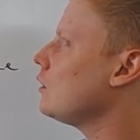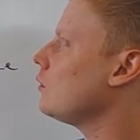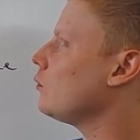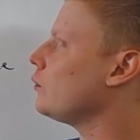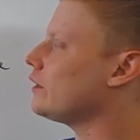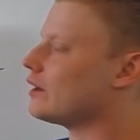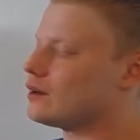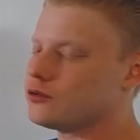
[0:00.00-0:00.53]

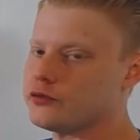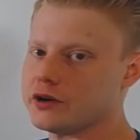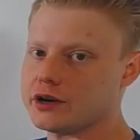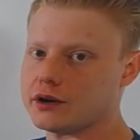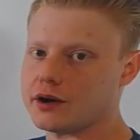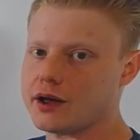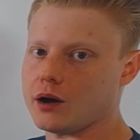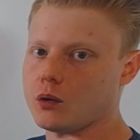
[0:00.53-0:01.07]
we got to
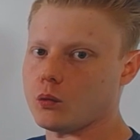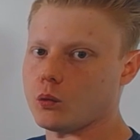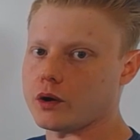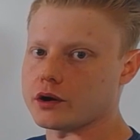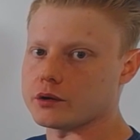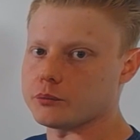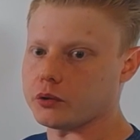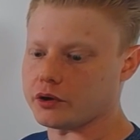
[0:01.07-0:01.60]
figure out where
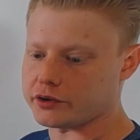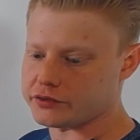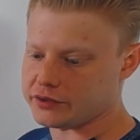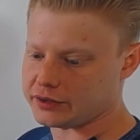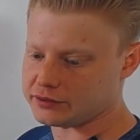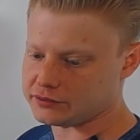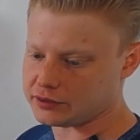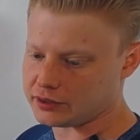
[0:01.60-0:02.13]
to plug
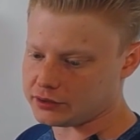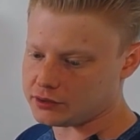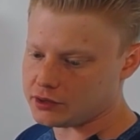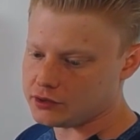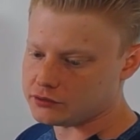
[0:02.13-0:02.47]
things in.